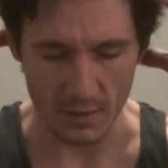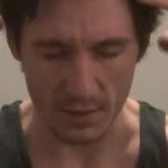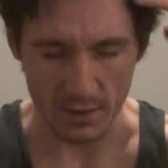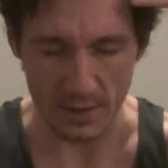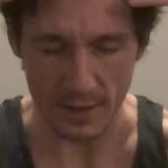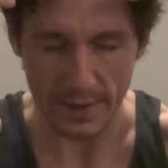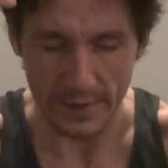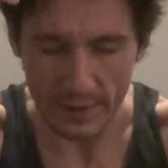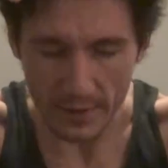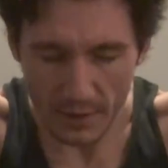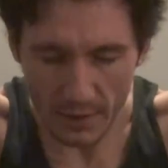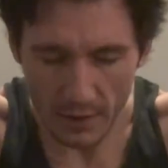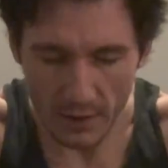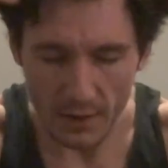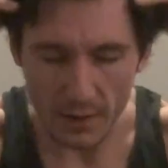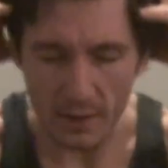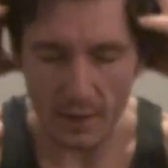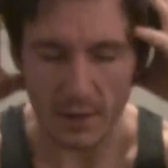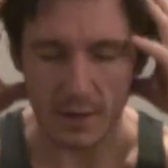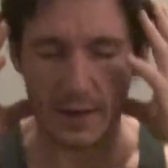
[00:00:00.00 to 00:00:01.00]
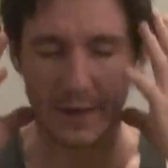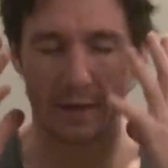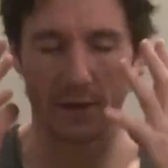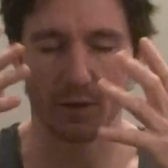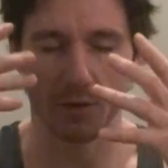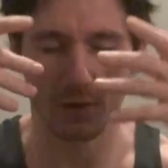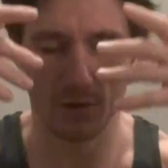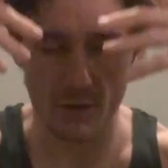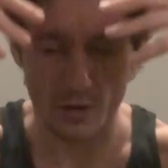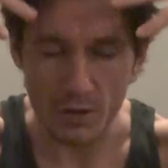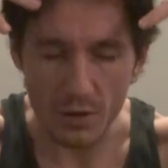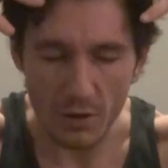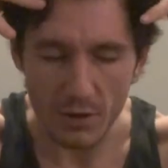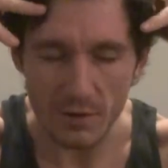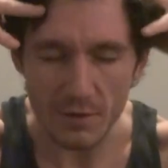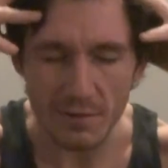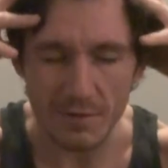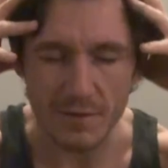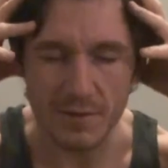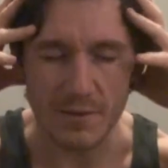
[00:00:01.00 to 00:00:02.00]
like a
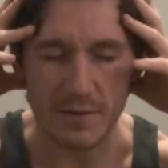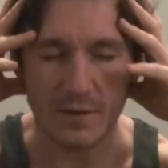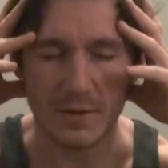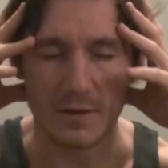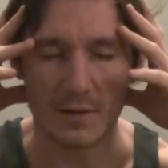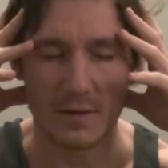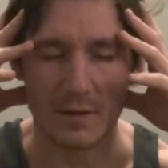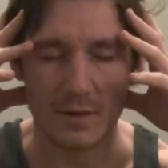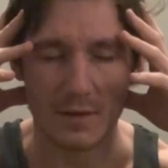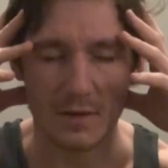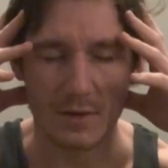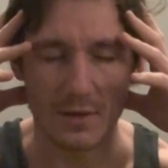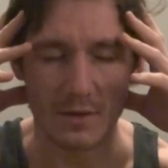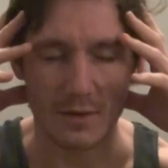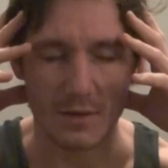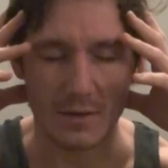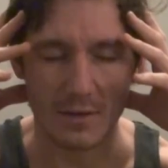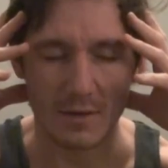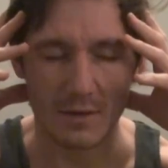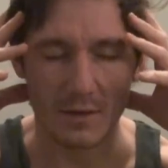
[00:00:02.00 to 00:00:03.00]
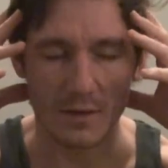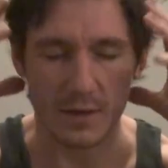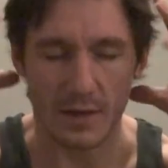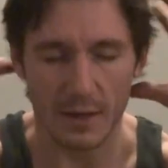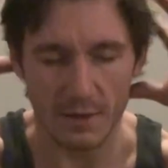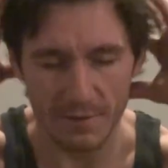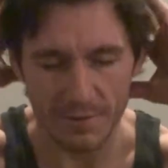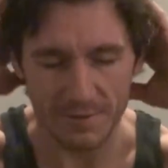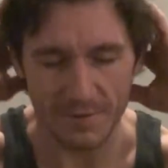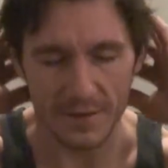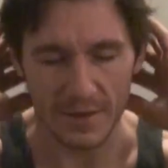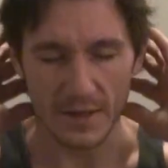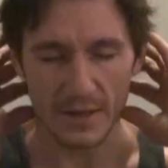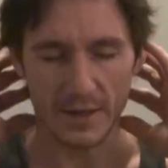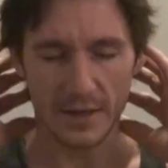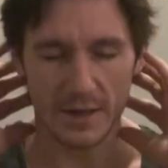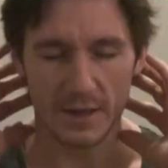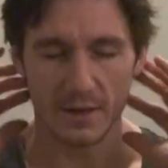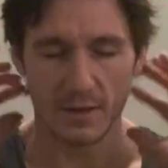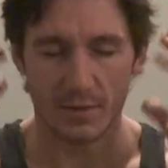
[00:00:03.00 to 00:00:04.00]
nerve kind of
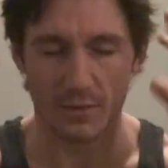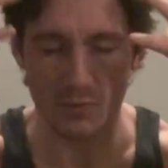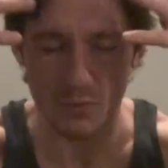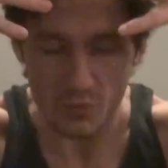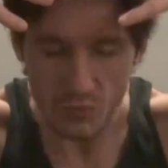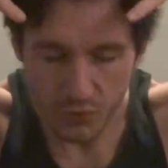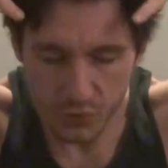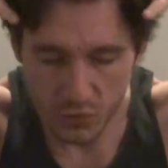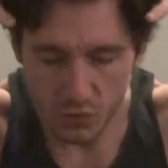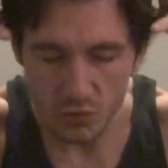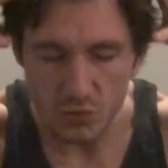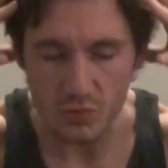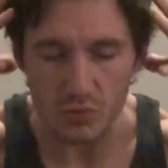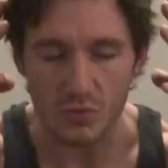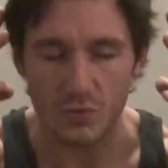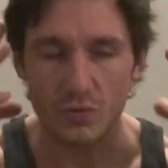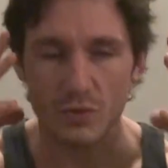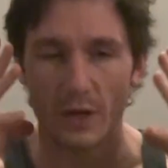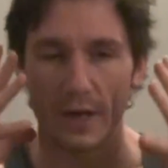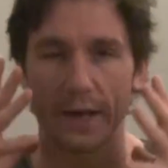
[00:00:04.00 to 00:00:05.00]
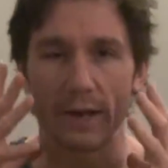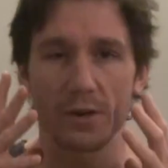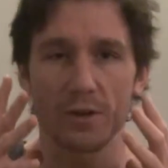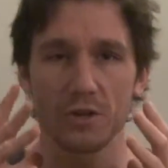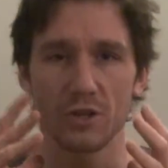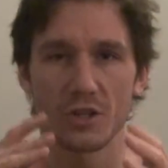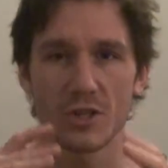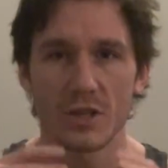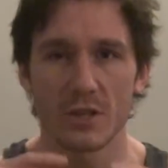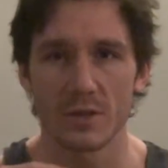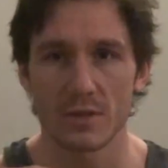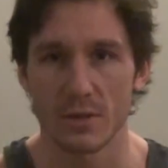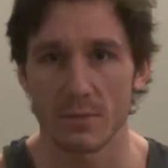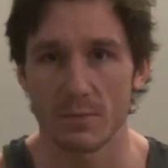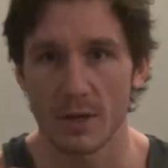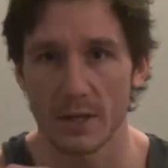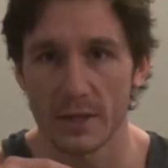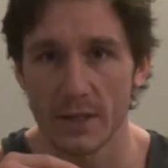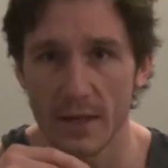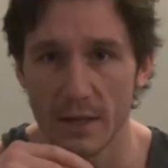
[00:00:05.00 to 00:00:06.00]
feeling, energy,
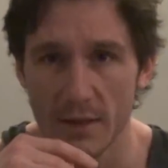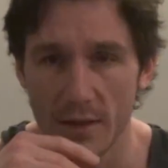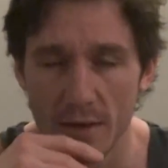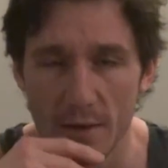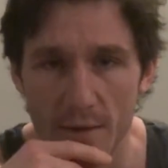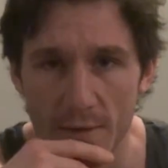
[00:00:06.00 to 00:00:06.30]
something like that.